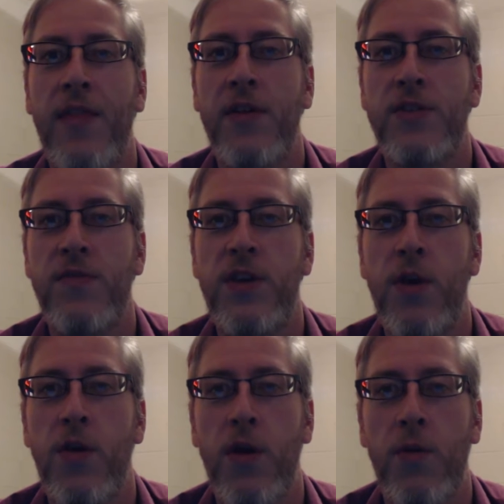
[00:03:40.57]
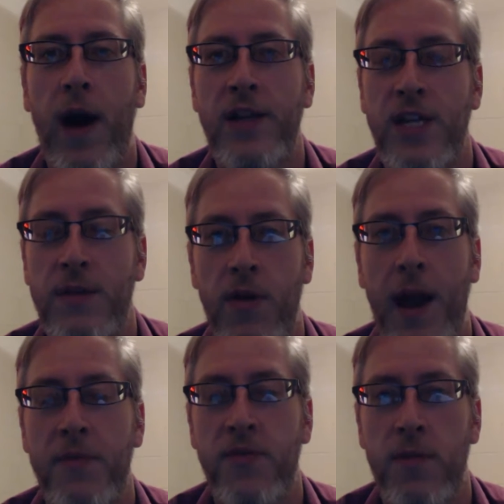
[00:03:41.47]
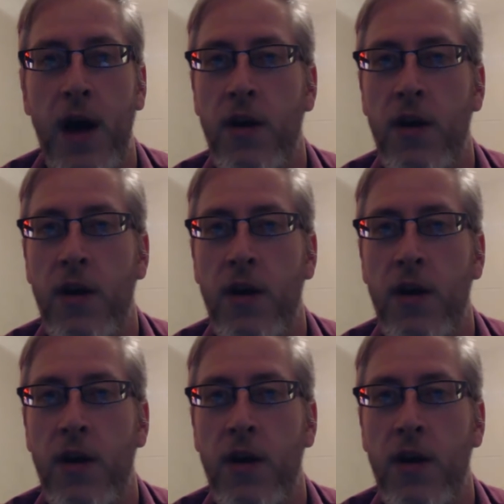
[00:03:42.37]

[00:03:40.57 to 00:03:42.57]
Those of you who are watching perhaps from